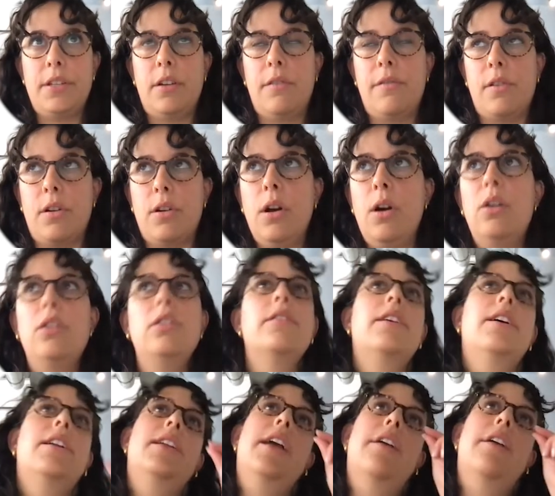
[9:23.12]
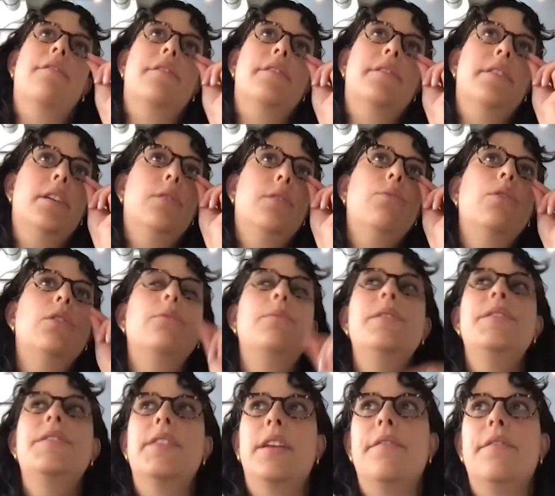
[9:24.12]
of her goal, then everything will
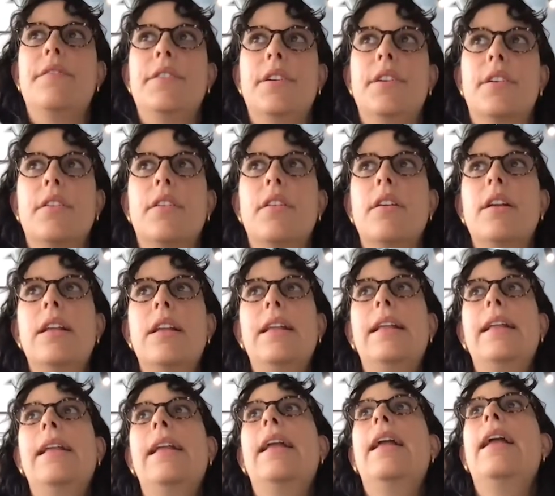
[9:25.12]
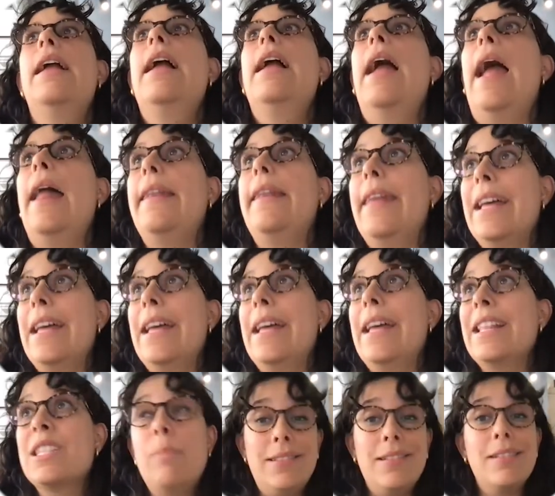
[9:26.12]
be saved here. And that's
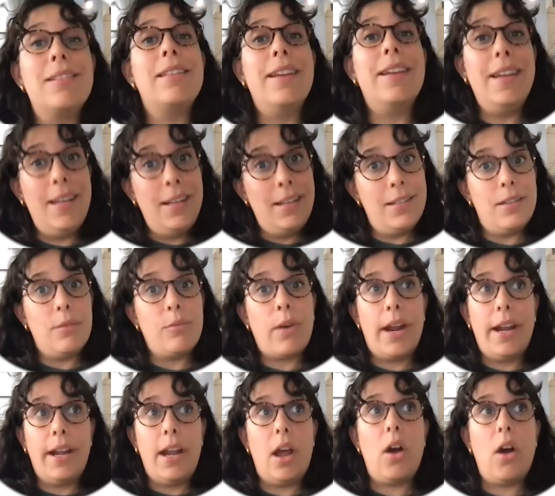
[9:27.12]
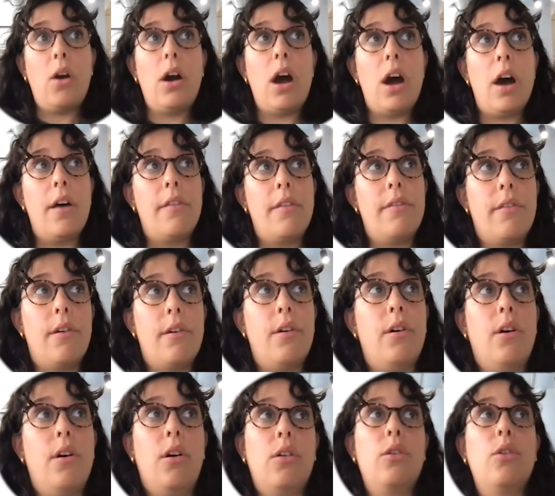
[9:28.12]
basically it right now on
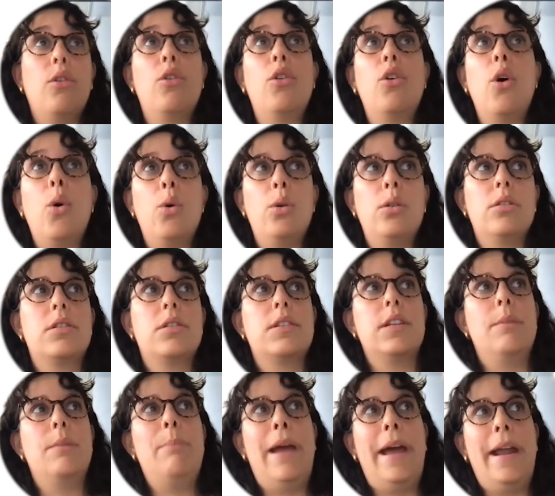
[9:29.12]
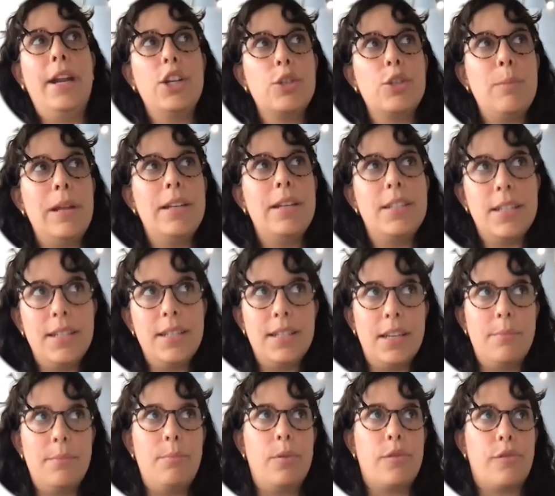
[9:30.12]
the goals management in
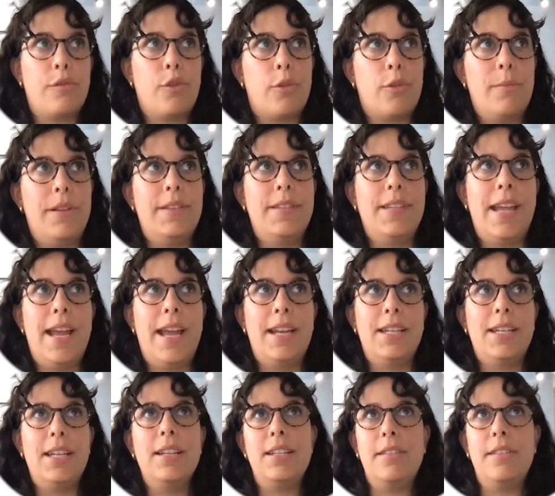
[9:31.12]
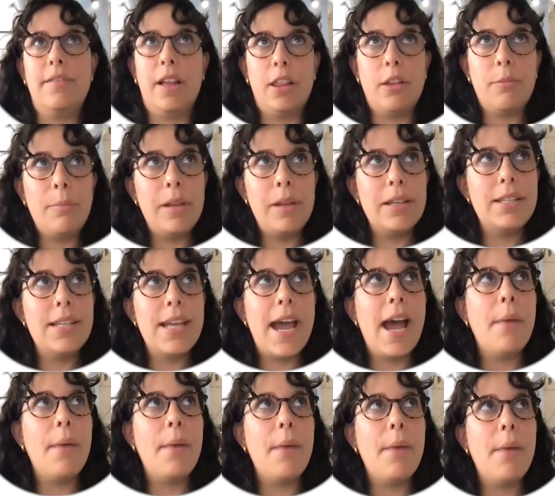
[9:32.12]
the performance and development
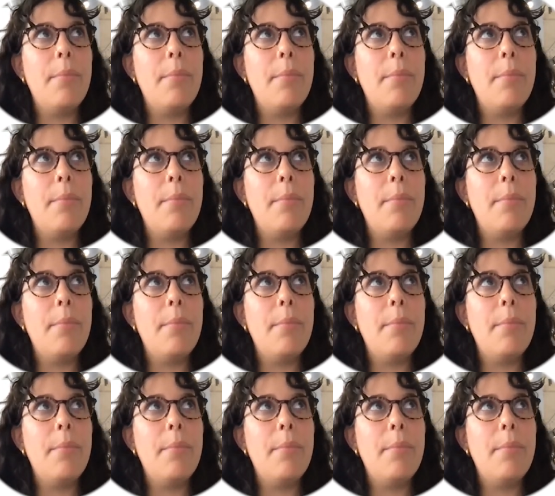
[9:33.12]
tab.